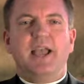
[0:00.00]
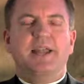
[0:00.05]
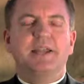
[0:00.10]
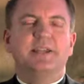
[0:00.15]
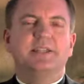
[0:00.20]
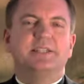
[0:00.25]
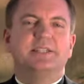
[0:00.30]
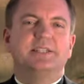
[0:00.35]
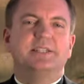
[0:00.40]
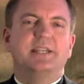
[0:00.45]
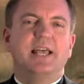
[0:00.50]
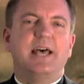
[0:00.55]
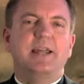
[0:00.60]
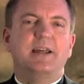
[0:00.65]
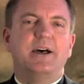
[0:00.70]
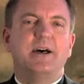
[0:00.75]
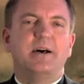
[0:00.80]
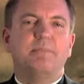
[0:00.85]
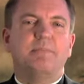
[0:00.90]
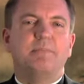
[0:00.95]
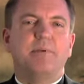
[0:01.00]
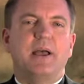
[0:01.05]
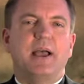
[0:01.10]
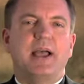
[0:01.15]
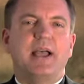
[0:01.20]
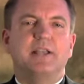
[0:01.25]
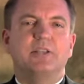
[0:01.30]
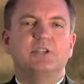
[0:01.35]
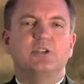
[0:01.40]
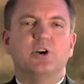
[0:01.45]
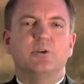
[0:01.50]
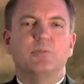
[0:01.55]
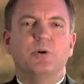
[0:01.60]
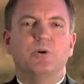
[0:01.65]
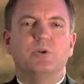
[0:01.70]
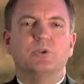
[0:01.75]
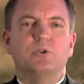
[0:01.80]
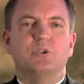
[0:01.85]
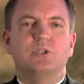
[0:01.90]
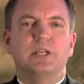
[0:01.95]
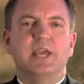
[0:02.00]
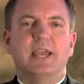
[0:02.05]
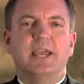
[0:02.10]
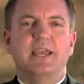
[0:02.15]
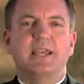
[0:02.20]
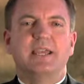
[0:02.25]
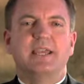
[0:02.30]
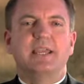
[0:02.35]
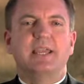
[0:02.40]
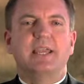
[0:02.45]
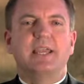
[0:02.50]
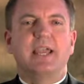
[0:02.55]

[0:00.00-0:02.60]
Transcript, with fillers: and it's set up as almost a